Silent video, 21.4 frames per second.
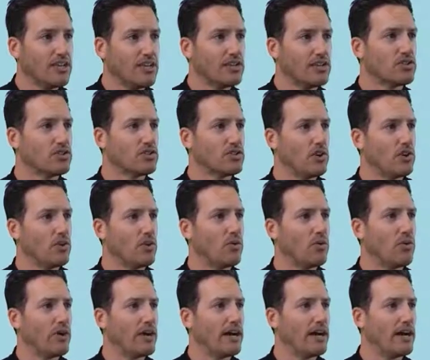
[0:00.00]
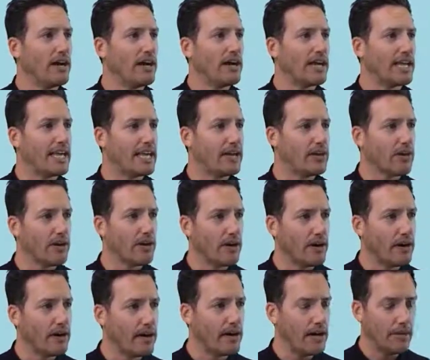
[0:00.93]
So
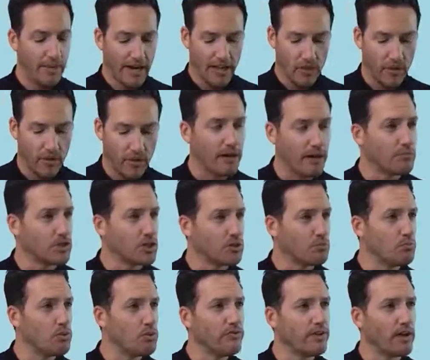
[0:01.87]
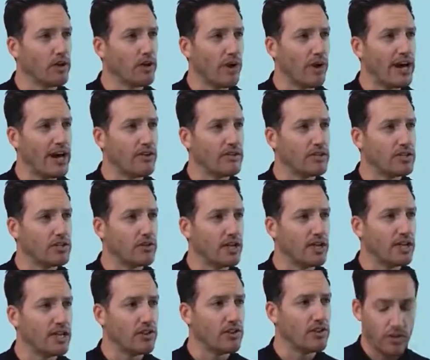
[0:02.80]
here, by the way, I'm just moving around. You
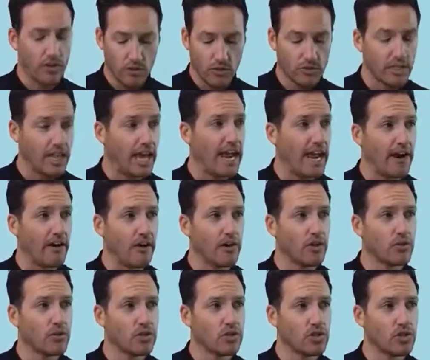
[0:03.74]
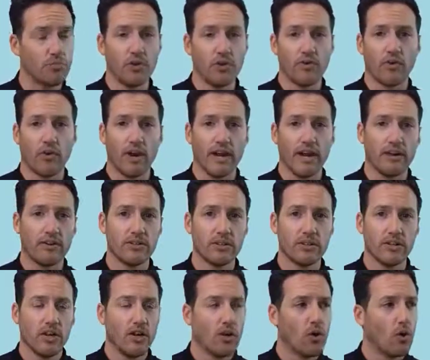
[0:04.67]
can either use the arrows to move
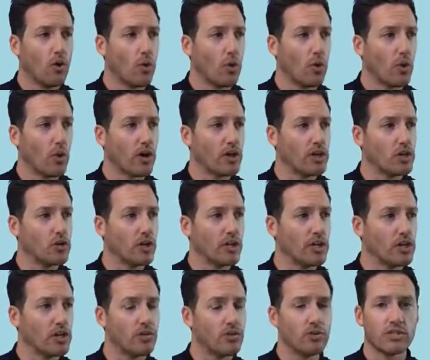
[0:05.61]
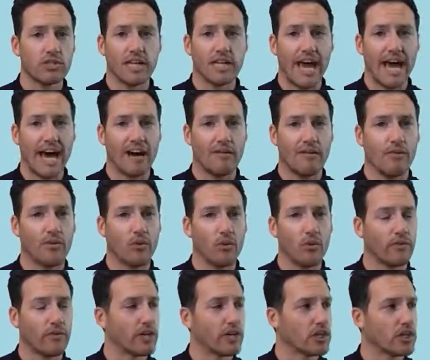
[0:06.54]
around, or you can use tab
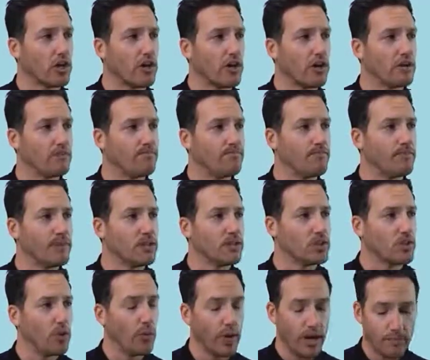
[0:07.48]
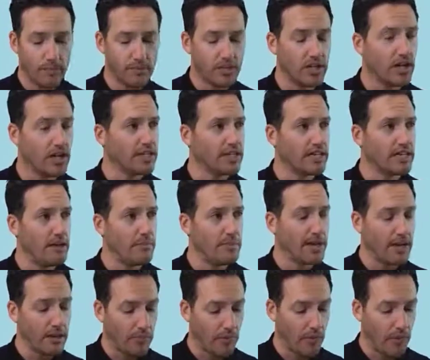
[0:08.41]
or return. So when I'm done
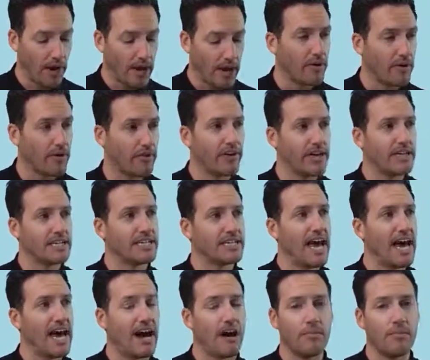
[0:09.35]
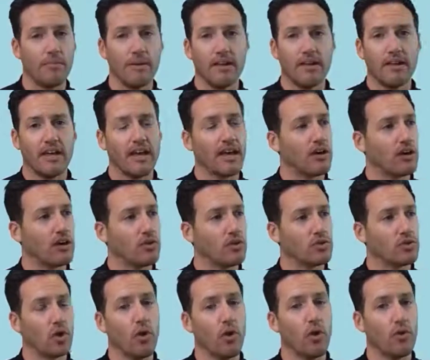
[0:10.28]
typing in parameter, if I hit tab, it
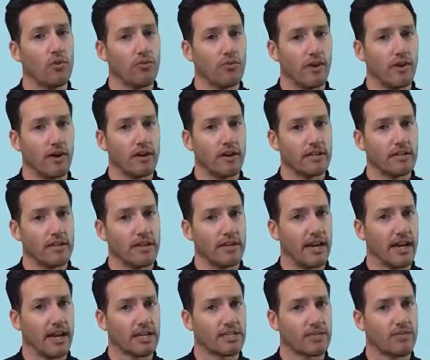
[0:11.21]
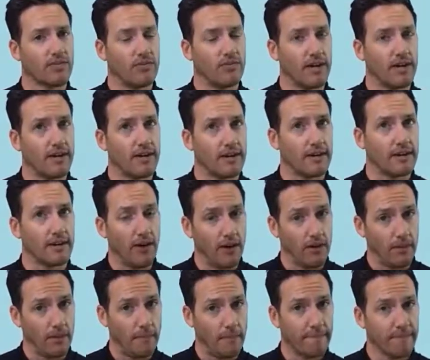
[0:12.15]
goes over to the next
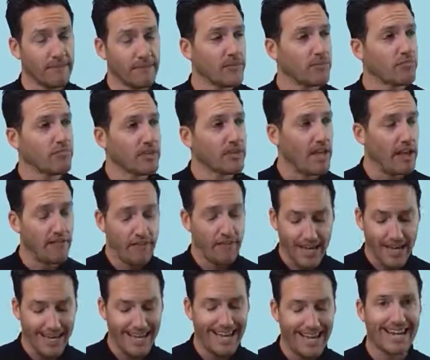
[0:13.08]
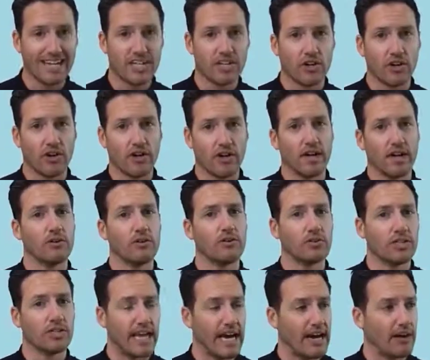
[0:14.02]
column. If I hit enter, it
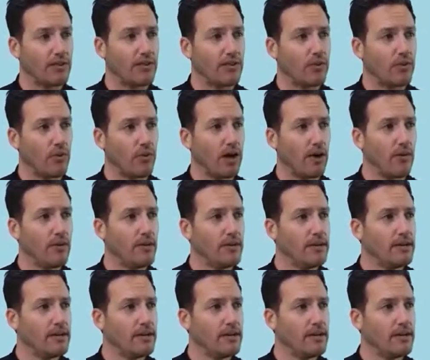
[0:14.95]
goes down the row.